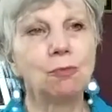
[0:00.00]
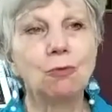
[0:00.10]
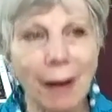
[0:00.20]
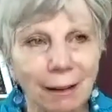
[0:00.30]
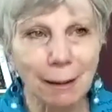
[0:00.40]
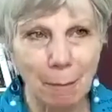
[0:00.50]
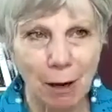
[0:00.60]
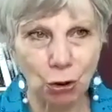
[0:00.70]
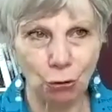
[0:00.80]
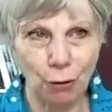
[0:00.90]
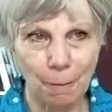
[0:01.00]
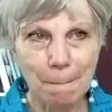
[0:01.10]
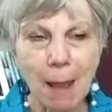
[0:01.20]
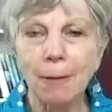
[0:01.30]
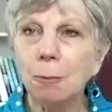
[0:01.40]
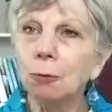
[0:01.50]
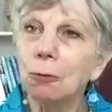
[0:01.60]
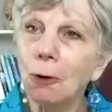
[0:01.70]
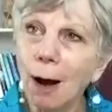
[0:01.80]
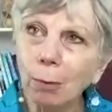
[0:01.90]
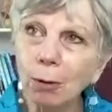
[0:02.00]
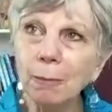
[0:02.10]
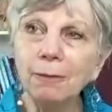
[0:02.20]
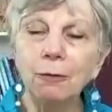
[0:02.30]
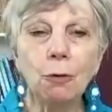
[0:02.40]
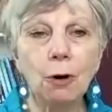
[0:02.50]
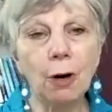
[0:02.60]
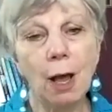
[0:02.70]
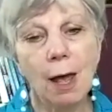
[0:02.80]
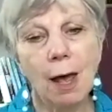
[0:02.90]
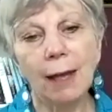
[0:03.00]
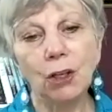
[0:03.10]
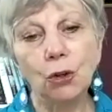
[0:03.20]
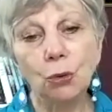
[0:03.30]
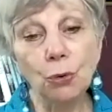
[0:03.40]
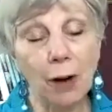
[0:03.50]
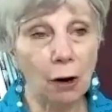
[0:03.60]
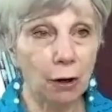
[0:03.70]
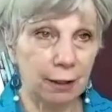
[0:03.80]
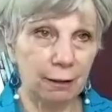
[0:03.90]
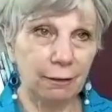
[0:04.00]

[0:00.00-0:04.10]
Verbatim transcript: readily measured problem for a new narrative,